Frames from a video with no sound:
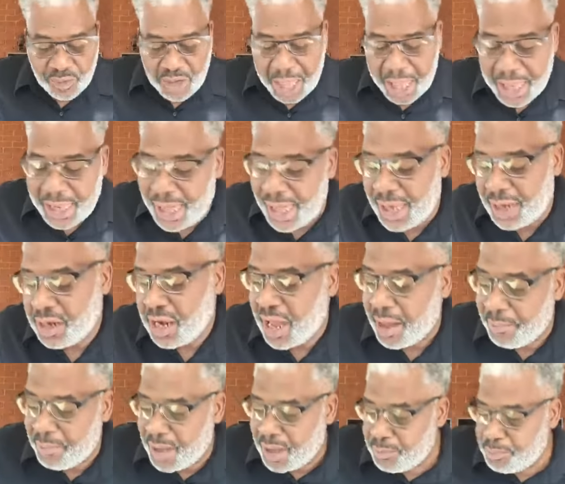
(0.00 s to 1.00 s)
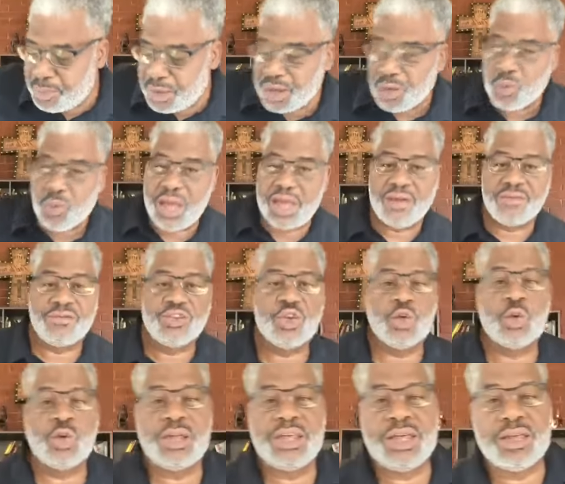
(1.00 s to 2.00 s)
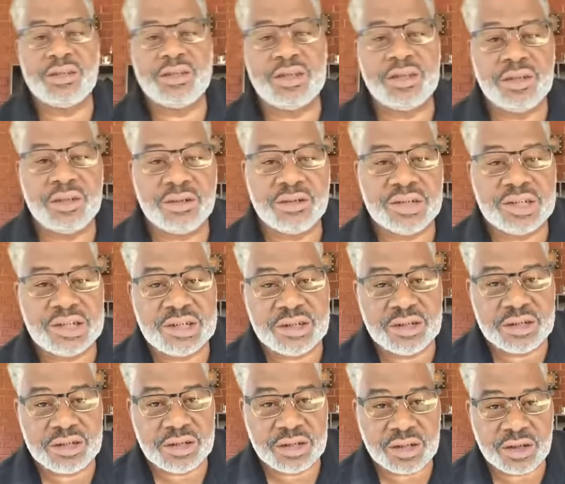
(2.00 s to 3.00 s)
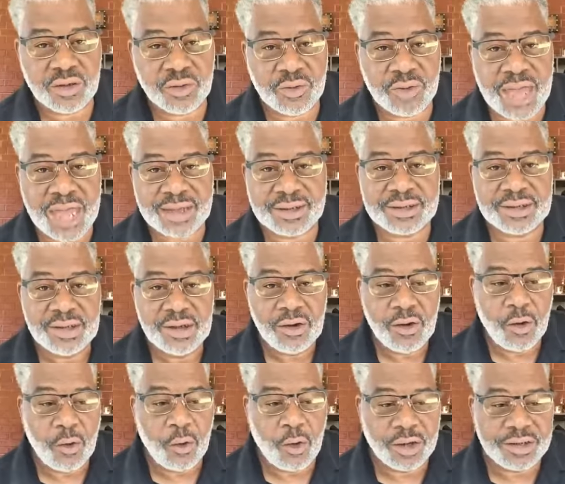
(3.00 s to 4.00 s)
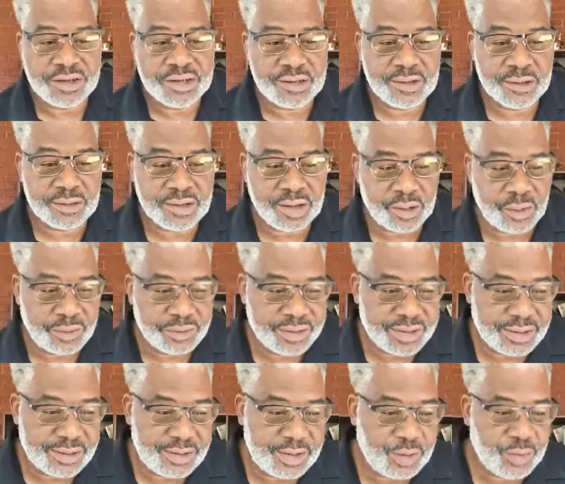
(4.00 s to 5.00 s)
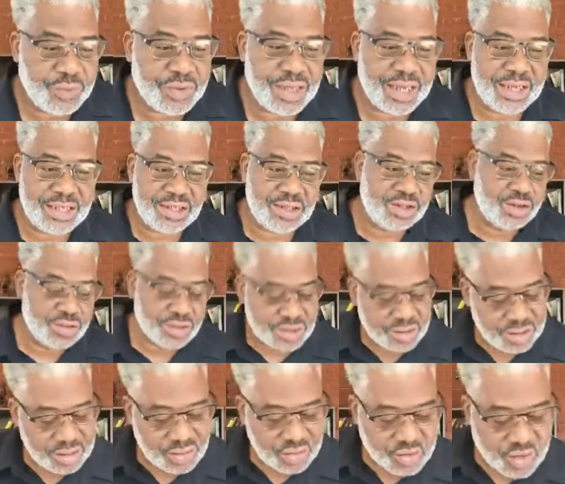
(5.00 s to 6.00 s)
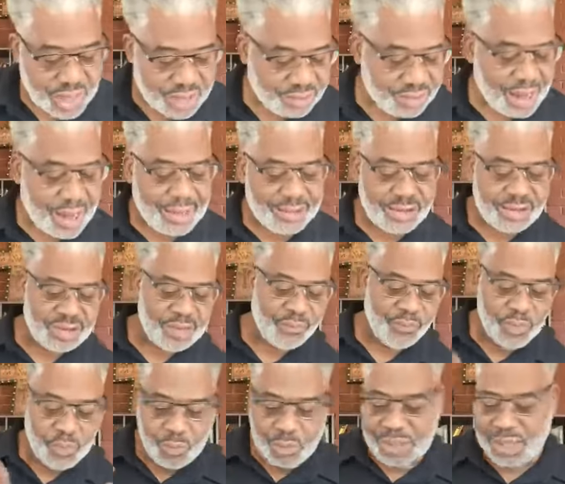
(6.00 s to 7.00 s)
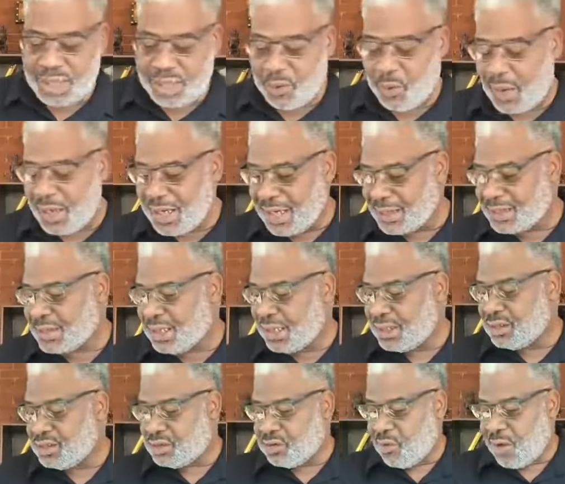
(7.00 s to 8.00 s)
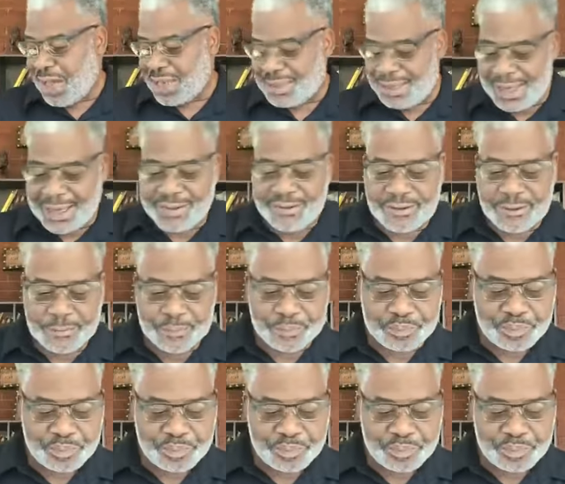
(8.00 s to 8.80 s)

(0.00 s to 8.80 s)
And that may be a way of doing it to correct or to do things using the technology. But anyway, let's get into our lesson.